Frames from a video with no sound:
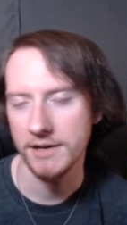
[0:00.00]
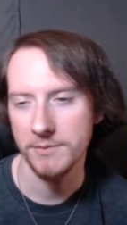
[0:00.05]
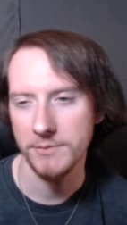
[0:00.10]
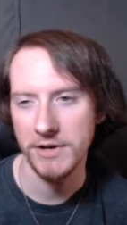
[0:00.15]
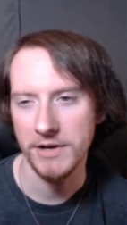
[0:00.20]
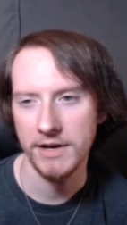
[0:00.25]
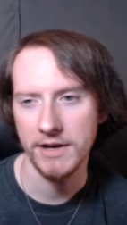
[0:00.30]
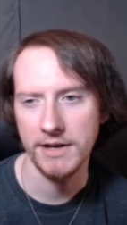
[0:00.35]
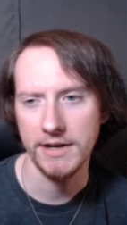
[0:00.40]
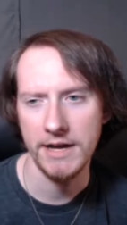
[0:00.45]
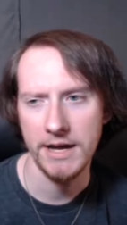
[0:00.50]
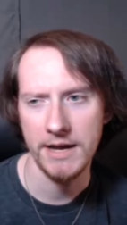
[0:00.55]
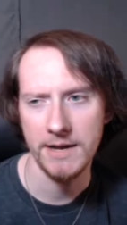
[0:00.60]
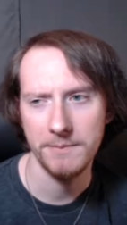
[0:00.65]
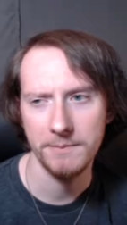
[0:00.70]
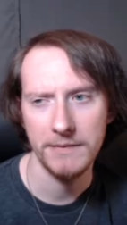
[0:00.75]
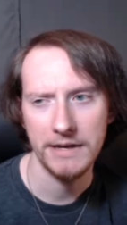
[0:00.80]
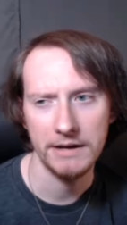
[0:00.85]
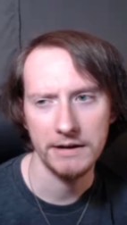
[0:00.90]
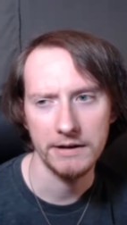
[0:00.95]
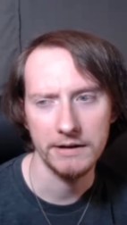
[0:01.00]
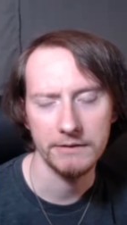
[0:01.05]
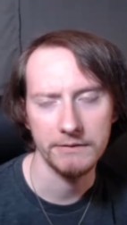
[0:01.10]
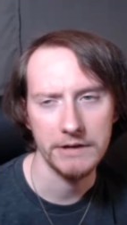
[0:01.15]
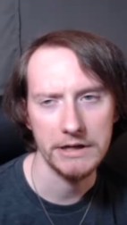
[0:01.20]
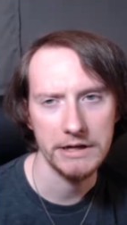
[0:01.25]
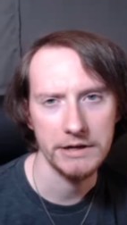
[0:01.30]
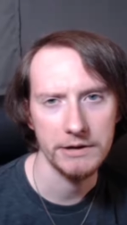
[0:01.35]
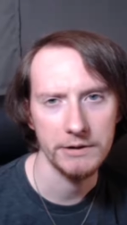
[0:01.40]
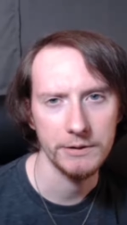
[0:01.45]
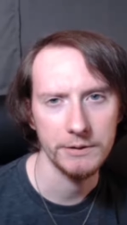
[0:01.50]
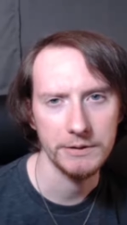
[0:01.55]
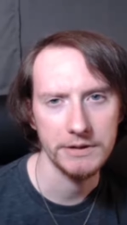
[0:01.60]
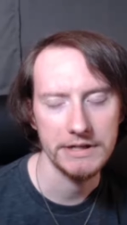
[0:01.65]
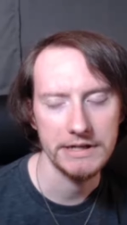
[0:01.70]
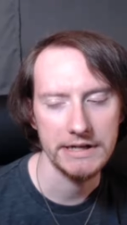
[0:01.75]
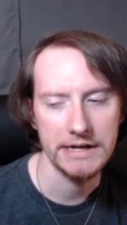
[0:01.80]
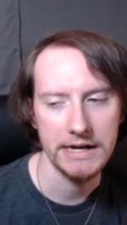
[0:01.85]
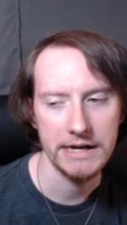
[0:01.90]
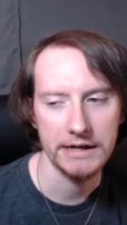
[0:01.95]
gonna be any gaming video
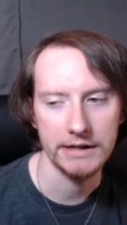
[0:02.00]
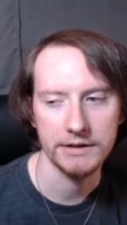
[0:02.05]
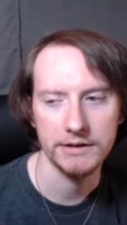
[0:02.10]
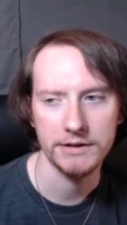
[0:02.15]
today,